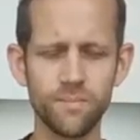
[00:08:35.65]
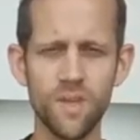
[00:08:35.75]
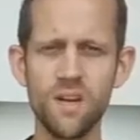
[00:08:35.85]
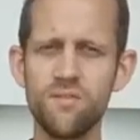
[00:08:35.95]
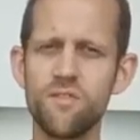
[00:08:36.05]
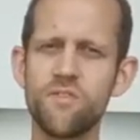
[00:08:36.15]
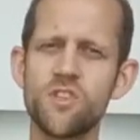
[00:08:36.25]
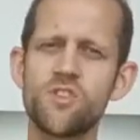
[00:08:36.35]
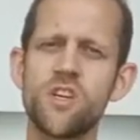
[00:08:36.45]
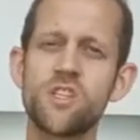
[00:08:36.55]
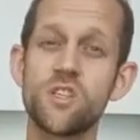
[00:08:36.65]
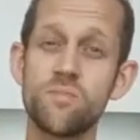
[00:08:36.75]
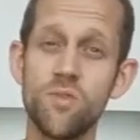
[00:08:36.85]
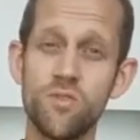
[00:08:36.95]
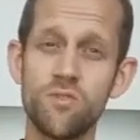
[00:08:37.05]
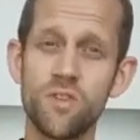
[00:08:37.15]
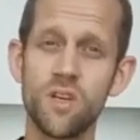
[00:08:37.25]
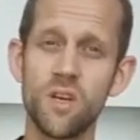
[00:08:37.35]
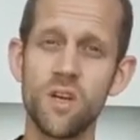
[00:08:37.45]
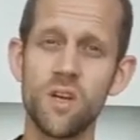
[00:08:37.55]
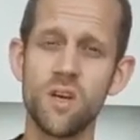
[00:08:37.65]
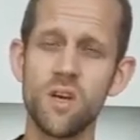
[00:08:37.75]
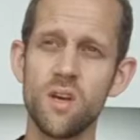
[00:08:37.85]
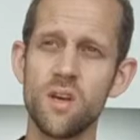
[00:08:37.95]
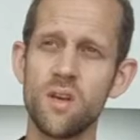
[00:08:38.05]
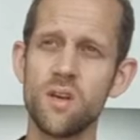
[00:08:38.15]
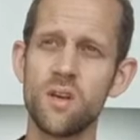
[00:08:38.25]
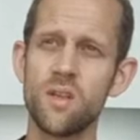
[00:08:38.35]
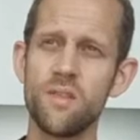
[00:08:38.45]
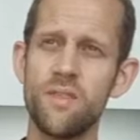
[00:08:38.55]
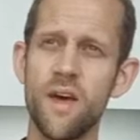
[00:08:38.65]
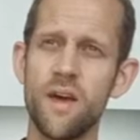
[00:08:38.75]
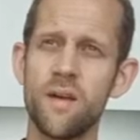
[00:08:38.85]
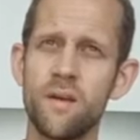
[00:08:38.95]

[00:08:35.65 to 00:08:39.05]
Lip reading: And if the frustration has moved, then